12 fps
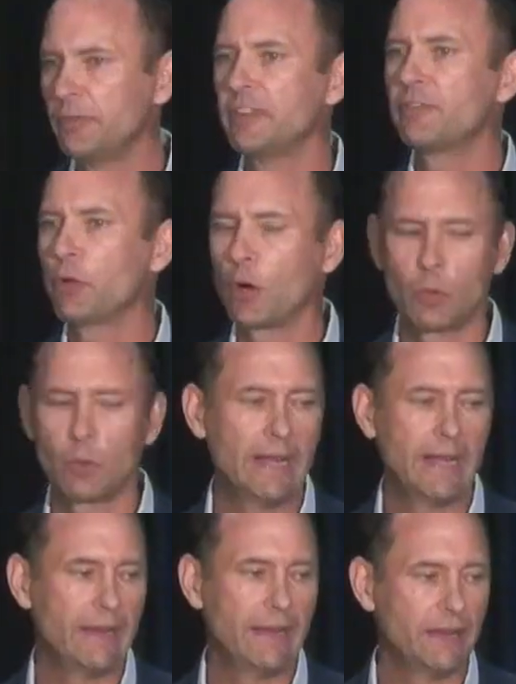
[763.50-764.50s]
forward
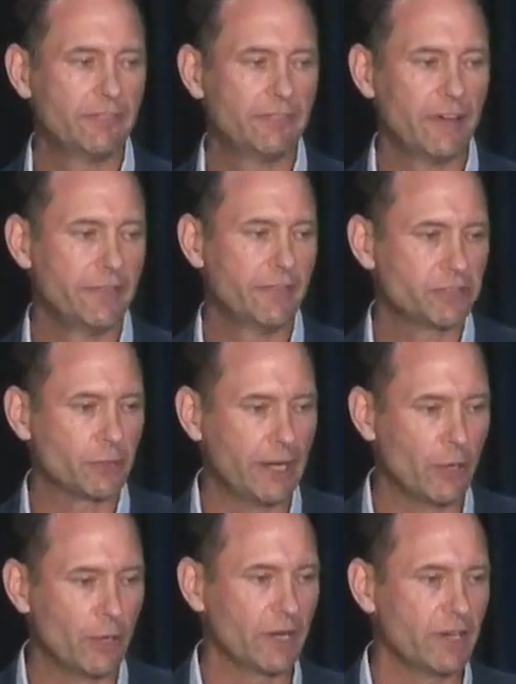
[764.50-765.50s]
and fund this great
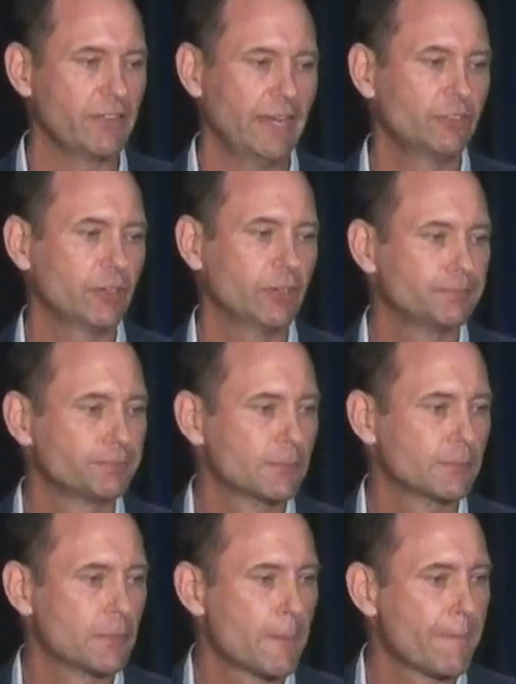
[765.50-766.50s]
organization.
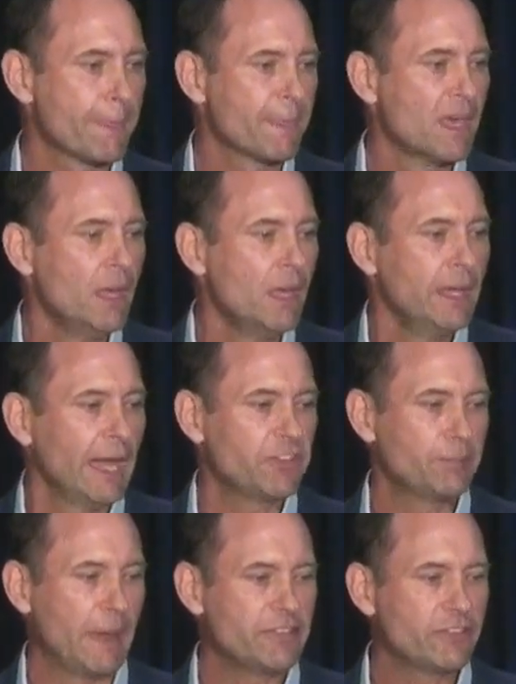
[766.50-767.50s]

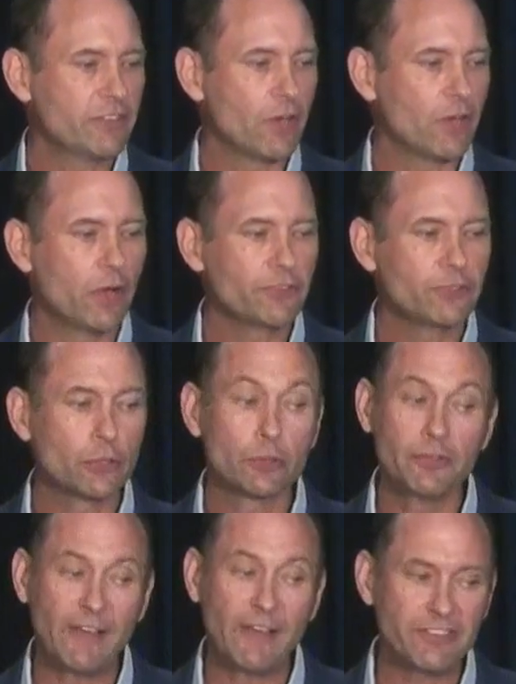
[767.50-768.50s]
Expenses also grew
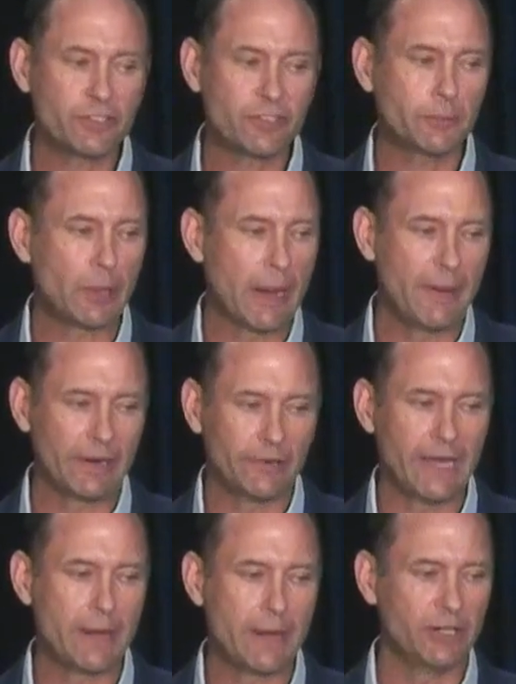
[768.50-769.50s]
faster, primarily
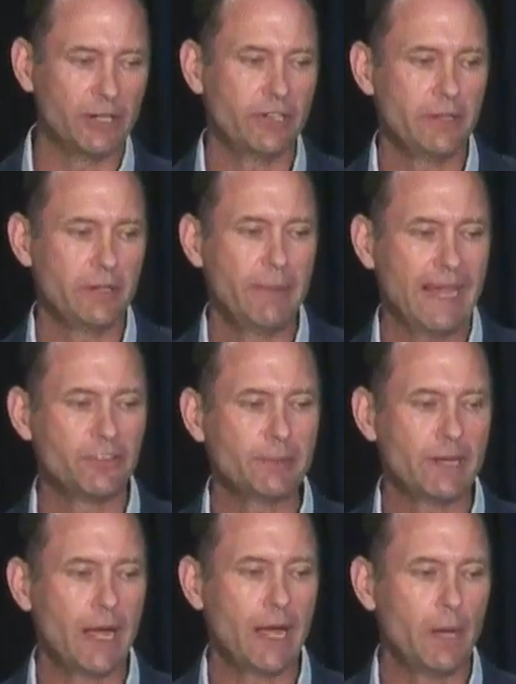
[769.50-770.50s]
on budgeted
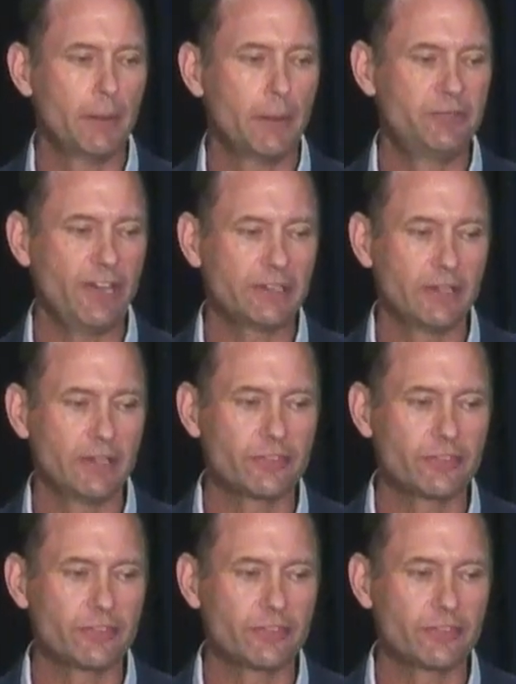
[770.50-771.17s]
management objectives